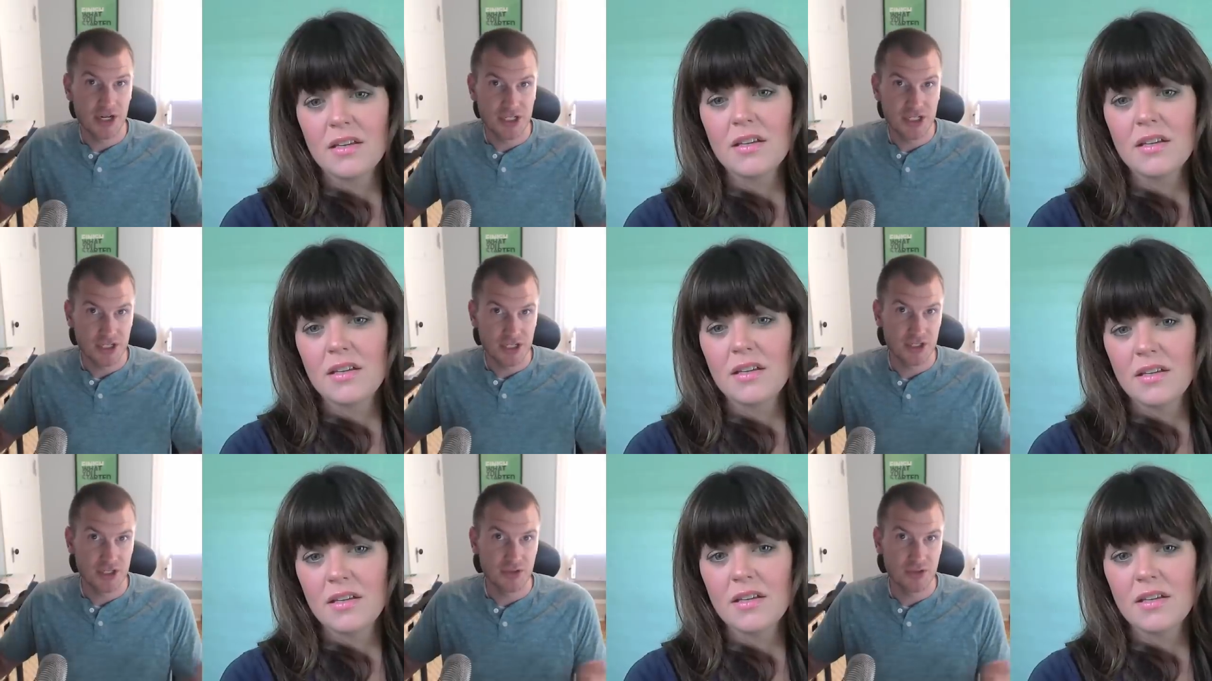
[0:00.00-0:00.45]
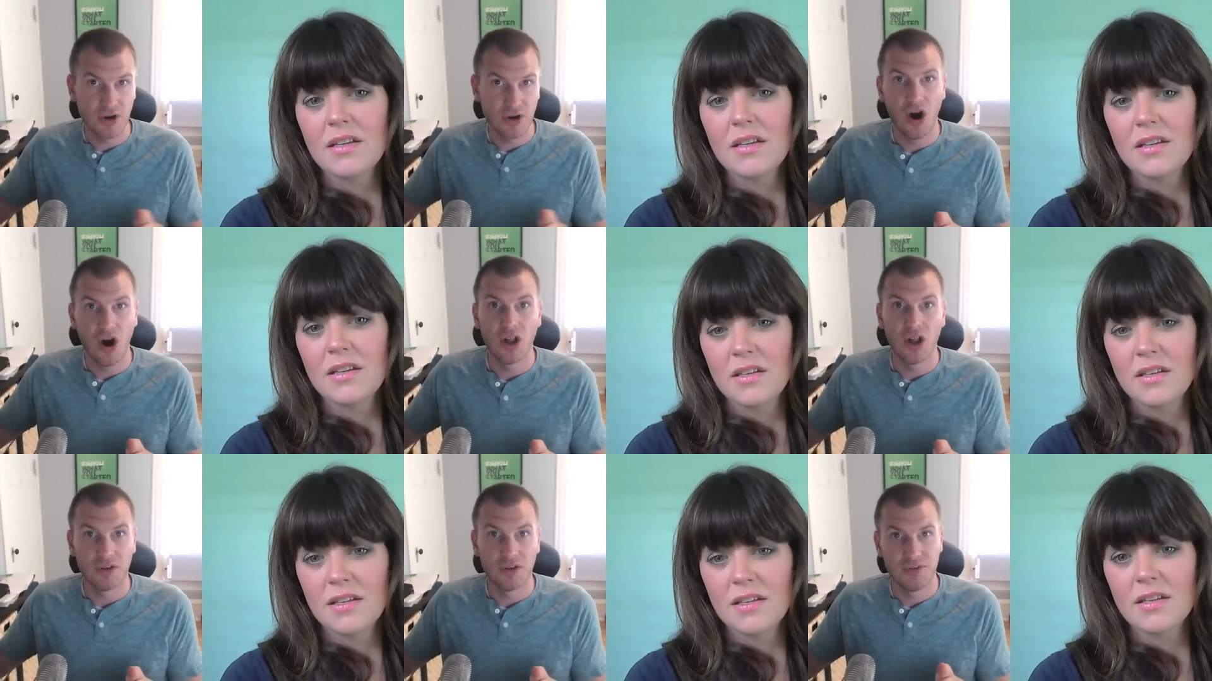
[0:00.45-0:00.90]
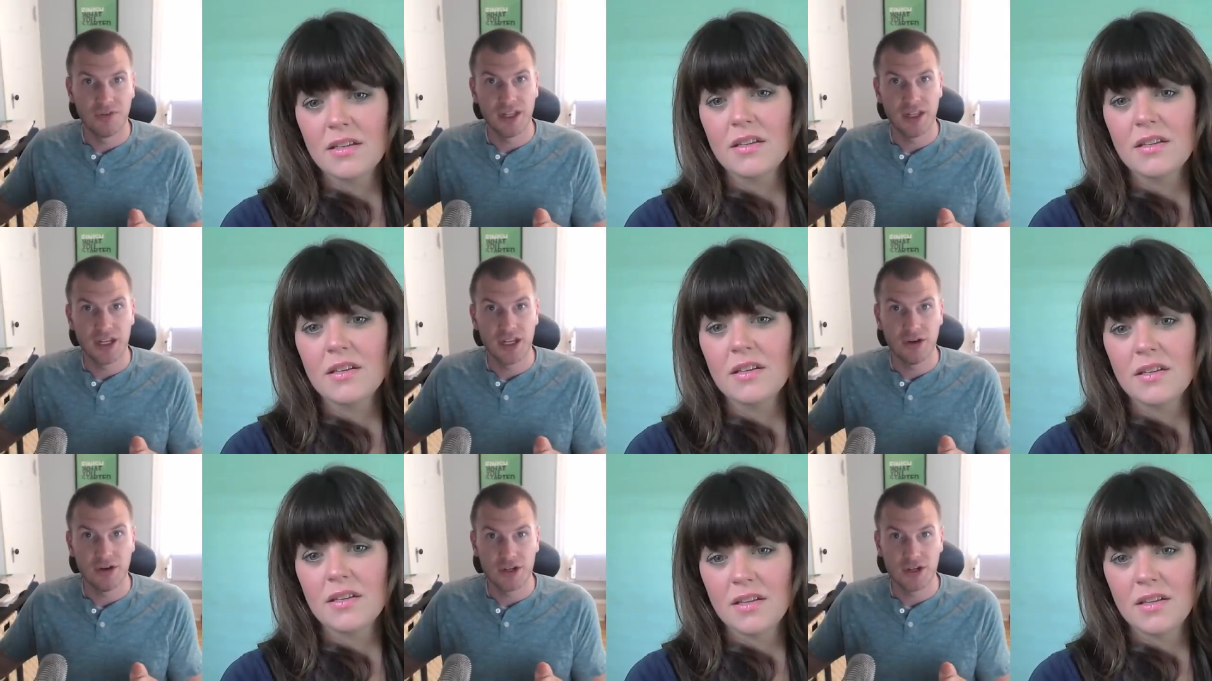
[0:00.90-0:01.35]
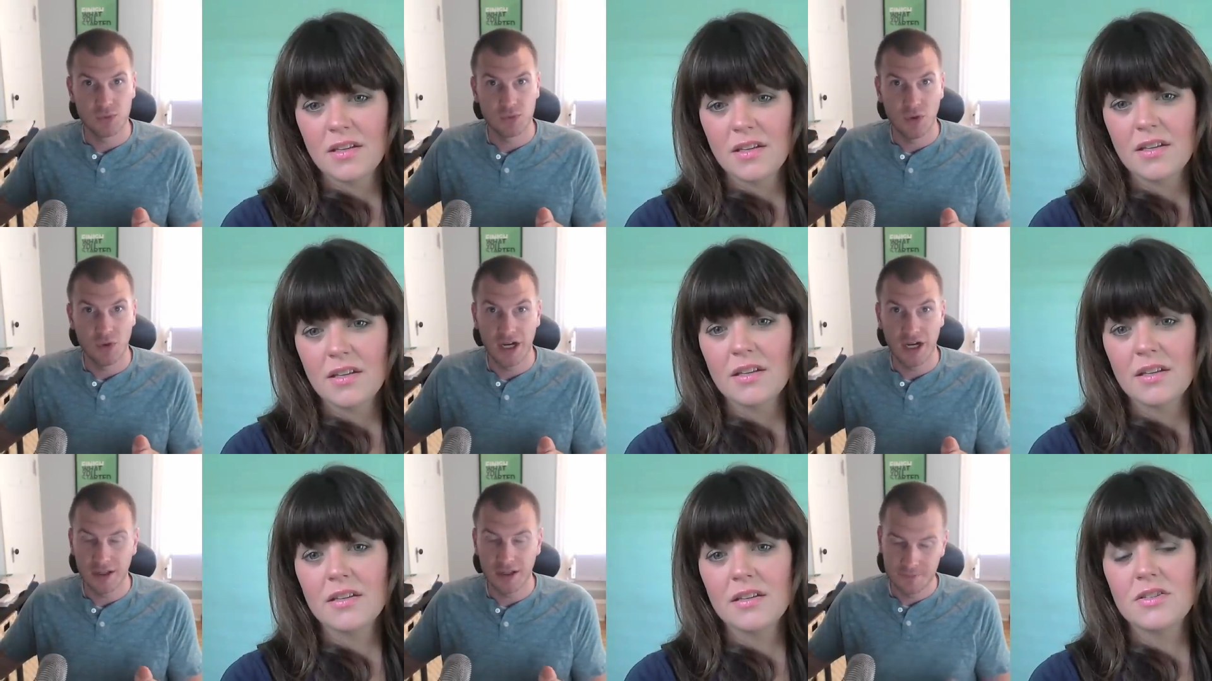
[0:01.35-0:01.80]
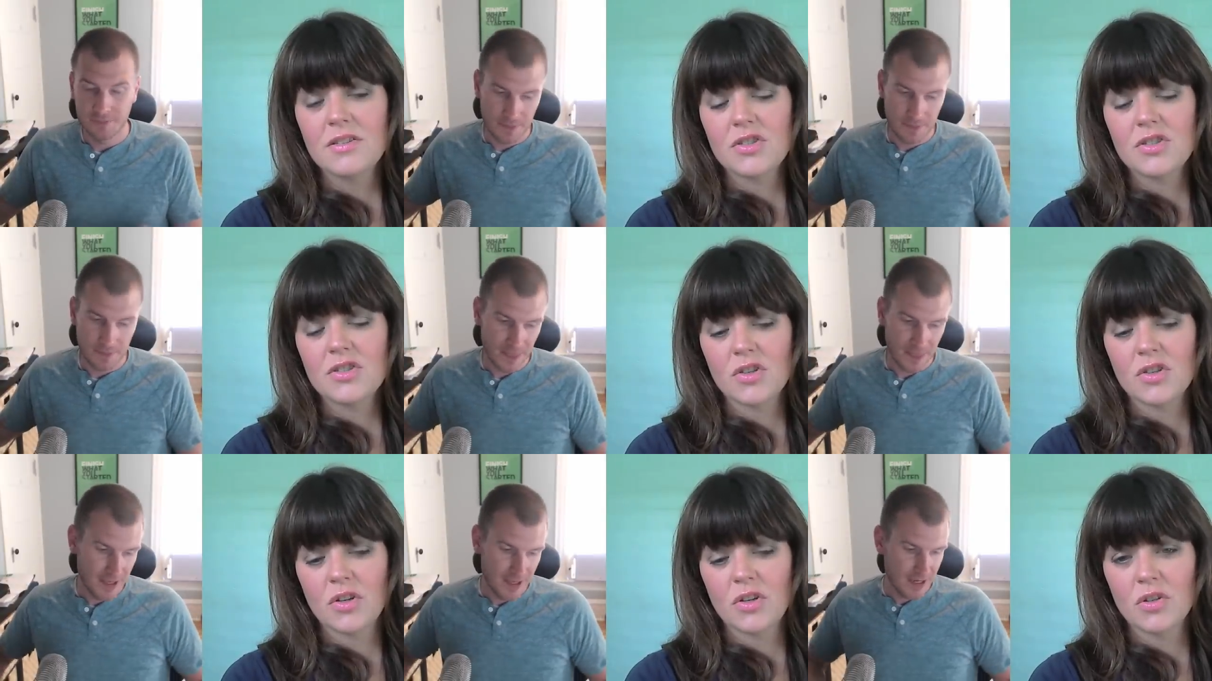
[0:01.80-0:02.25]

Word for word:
Speaker 1: to do all video as well, it's true.